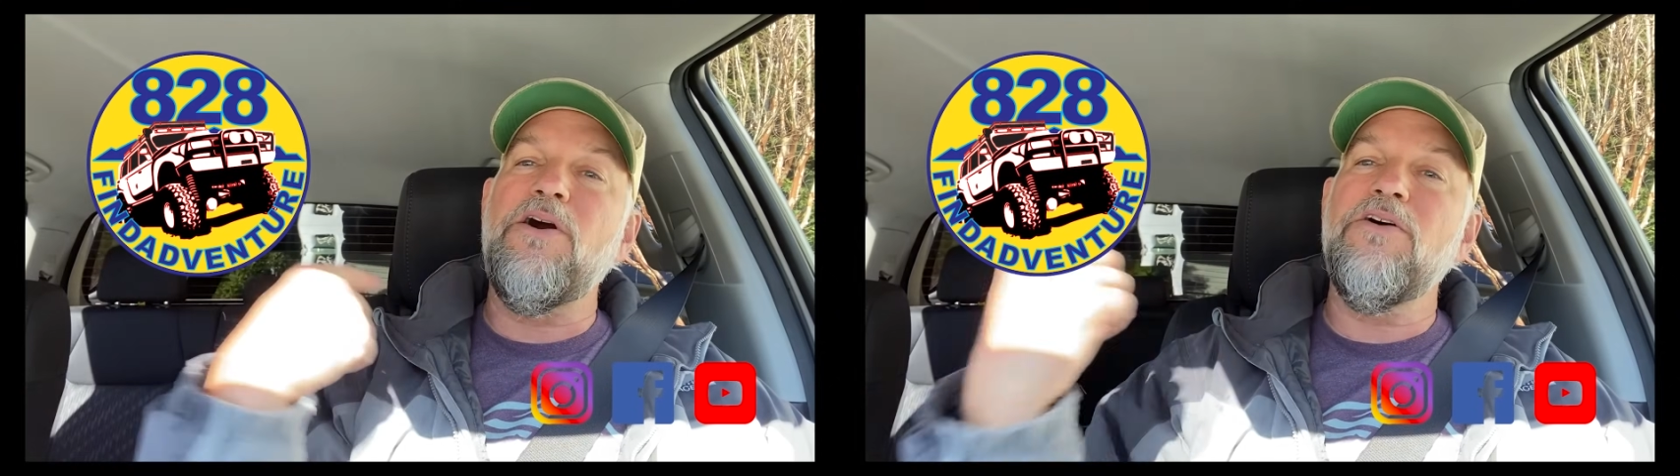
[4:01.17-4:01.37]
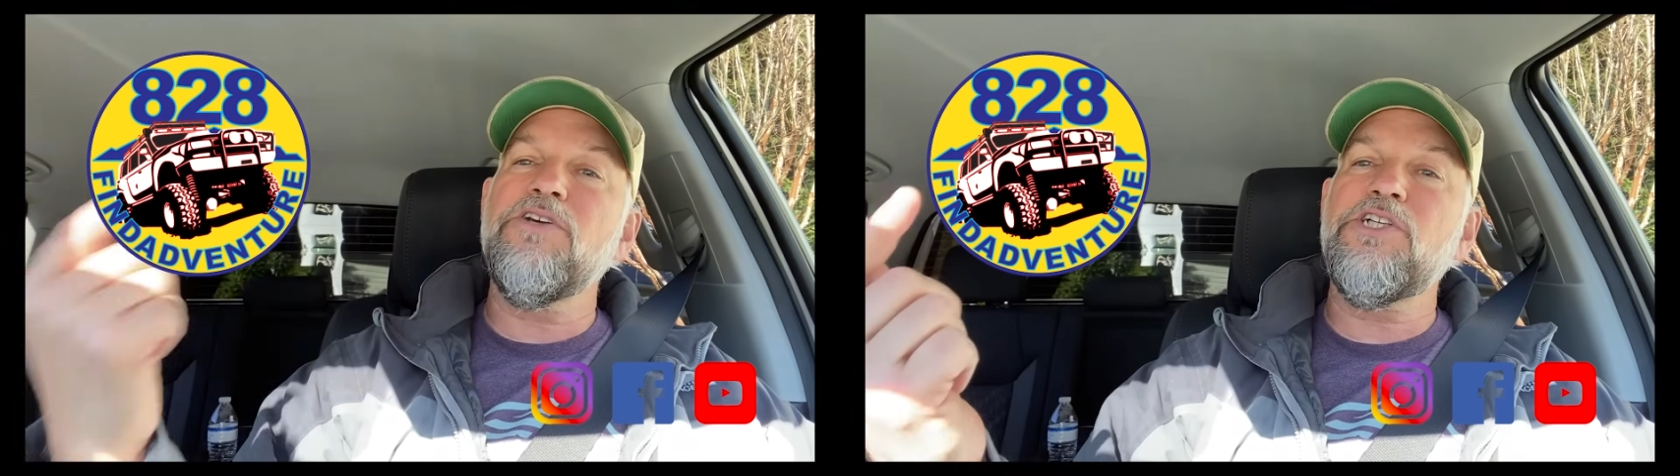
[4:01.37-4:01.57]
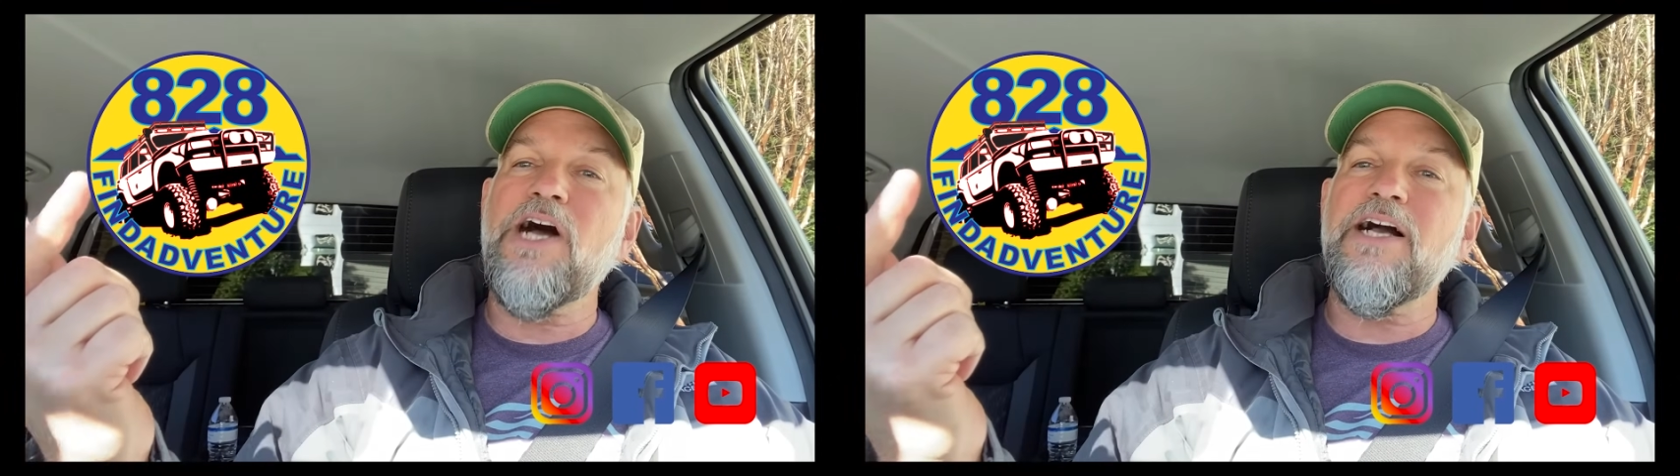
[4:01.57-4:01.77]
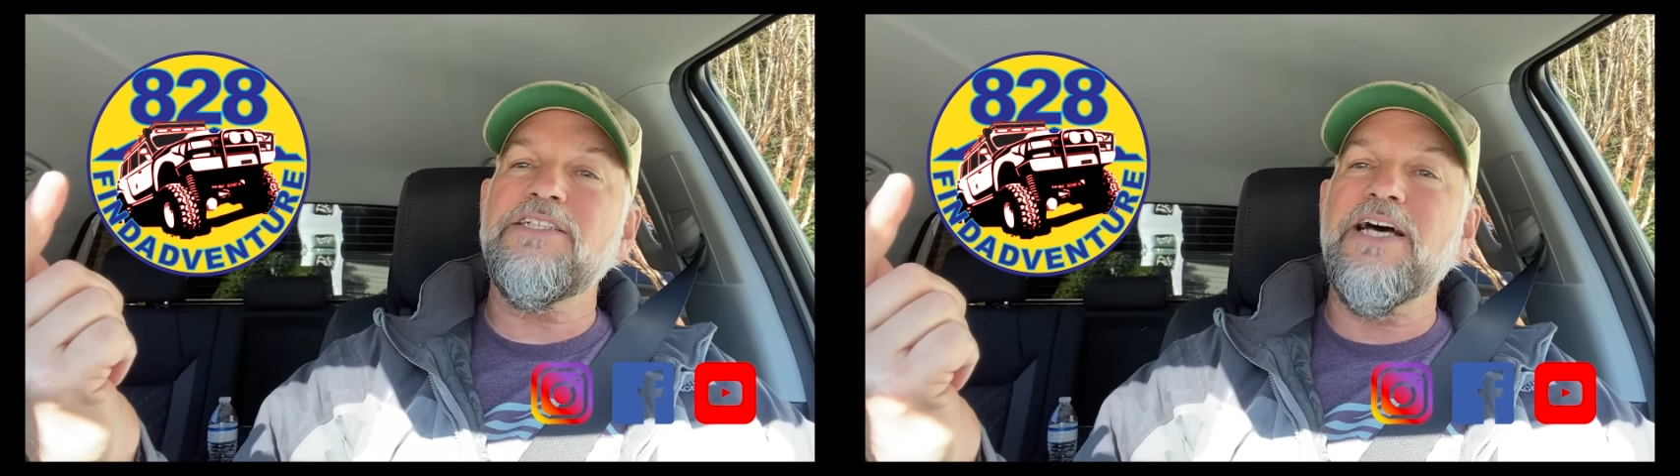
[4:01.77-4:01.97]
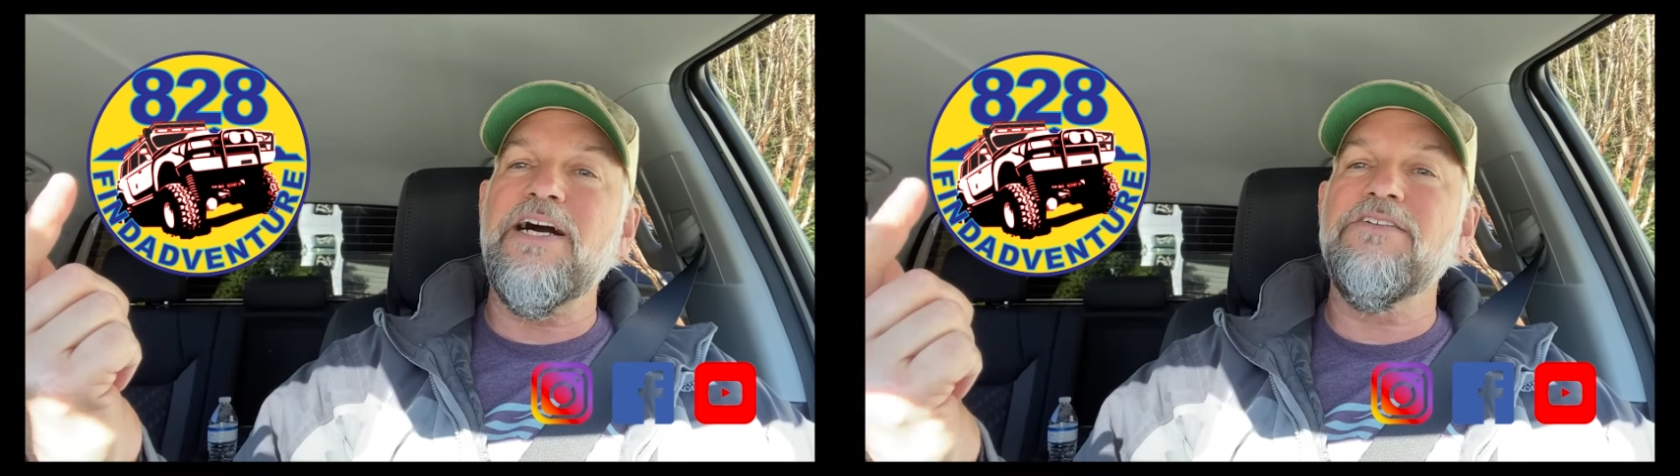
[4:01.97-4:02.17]
all the
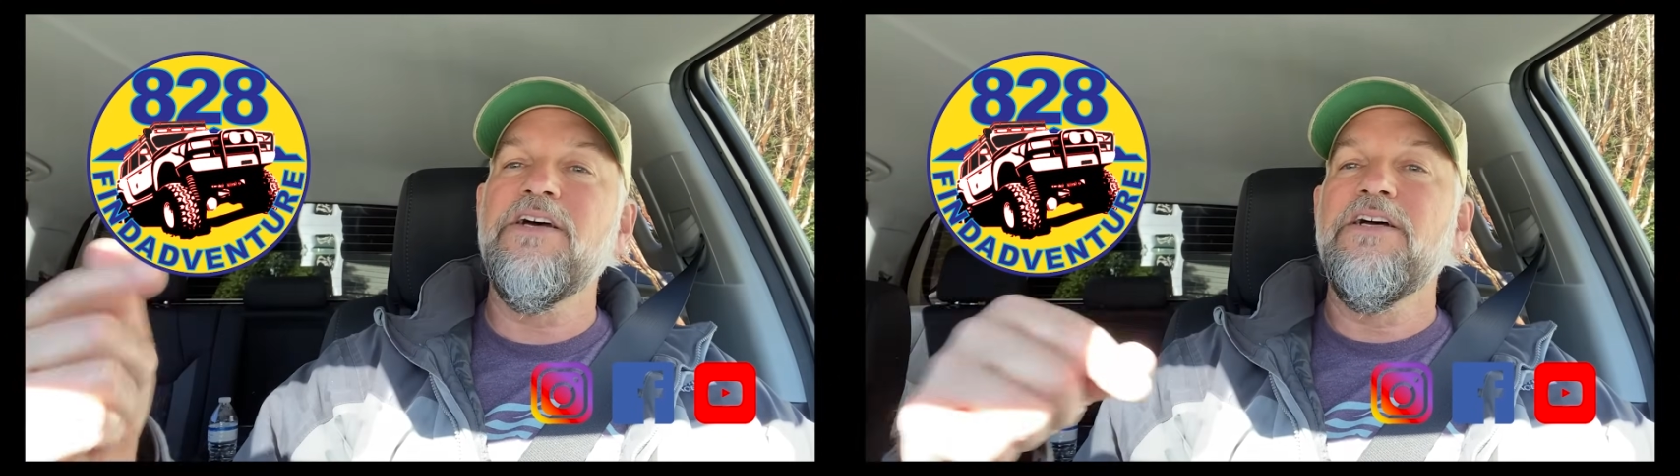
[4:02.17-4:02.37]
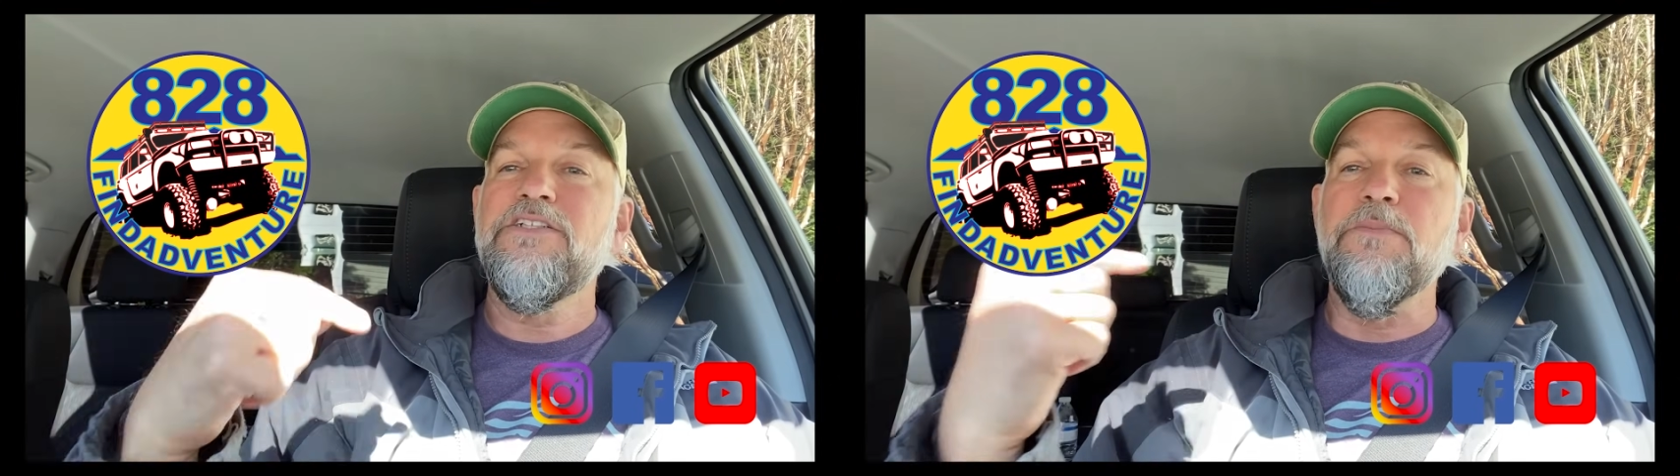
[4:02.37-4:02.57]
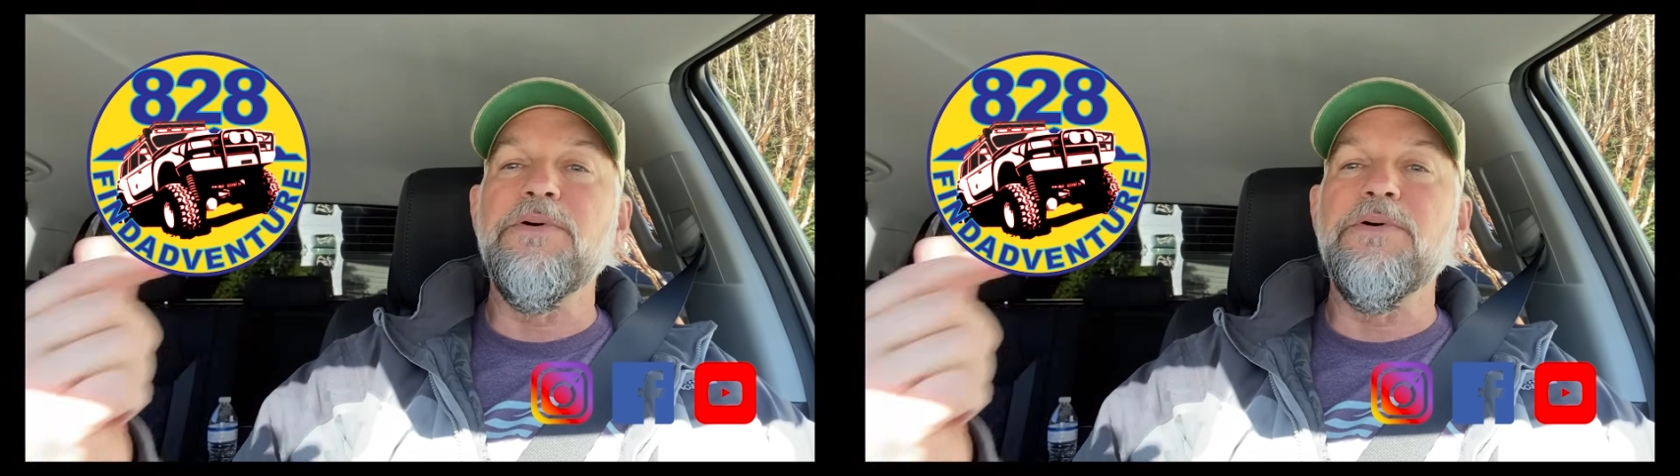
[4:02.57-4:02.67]
shocks out to